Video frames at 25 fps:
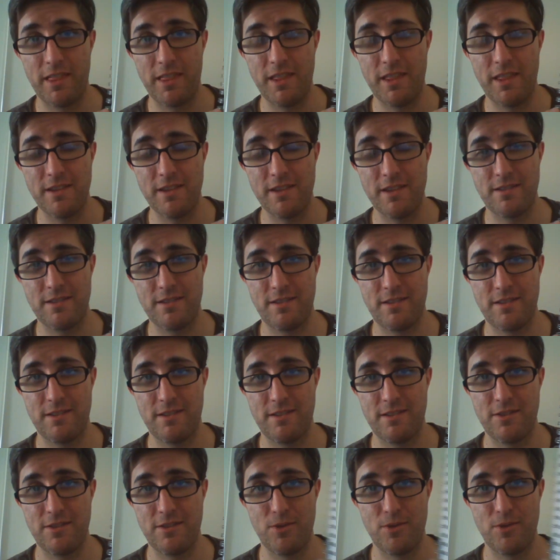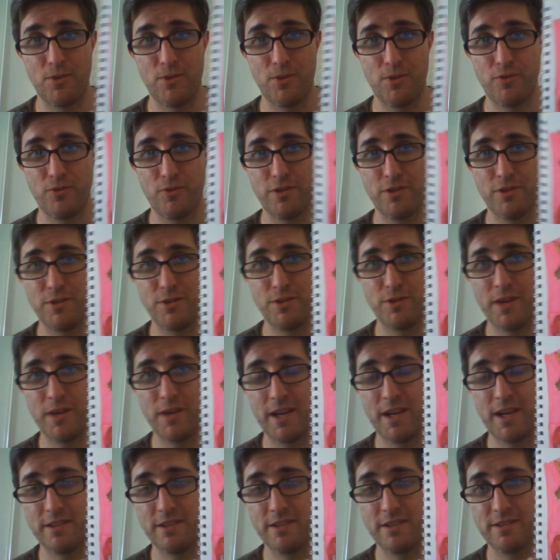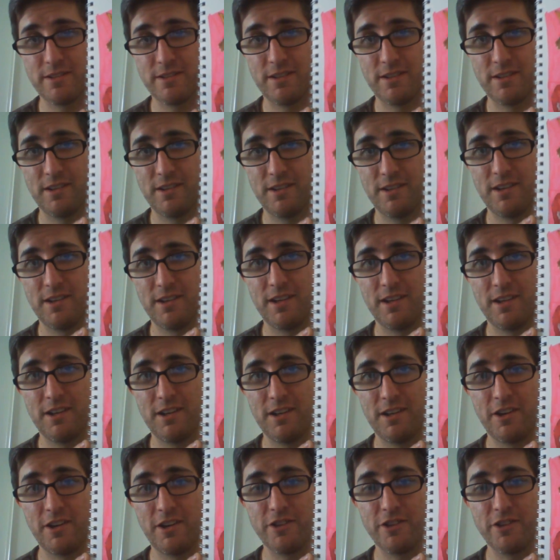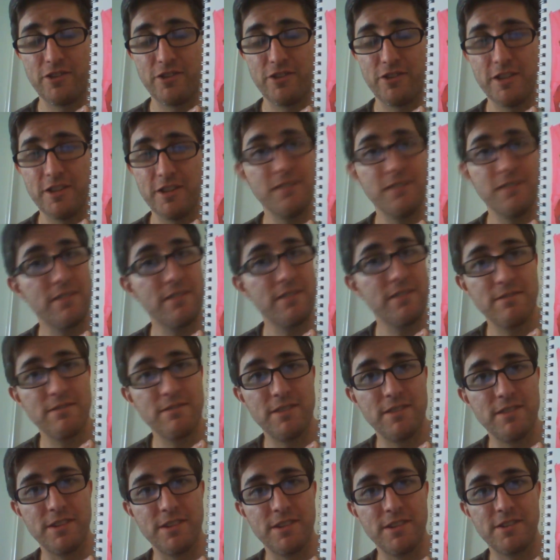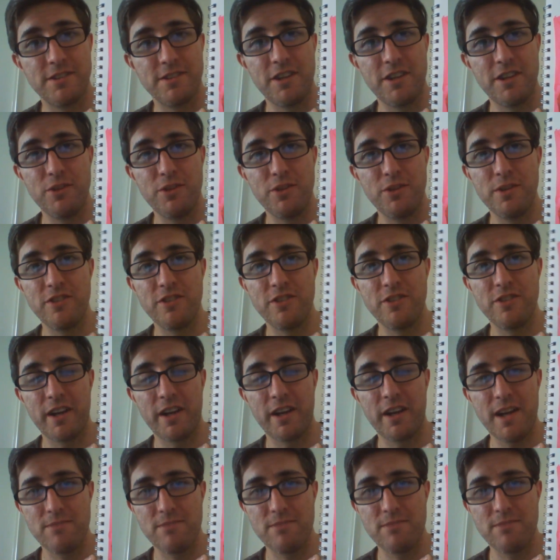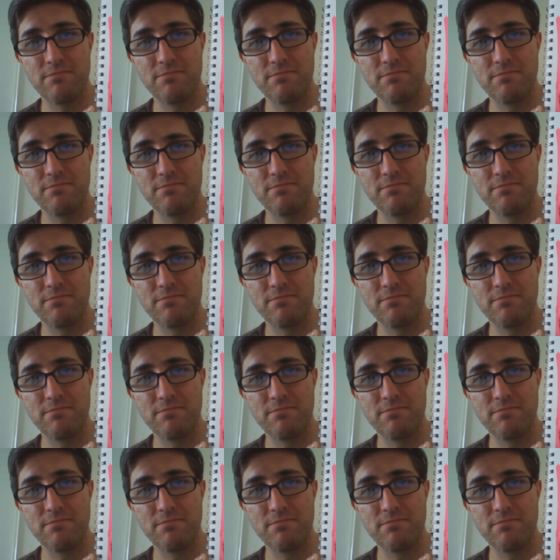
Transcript: this, so hopefully you guys are interested and stay tuned and check it out.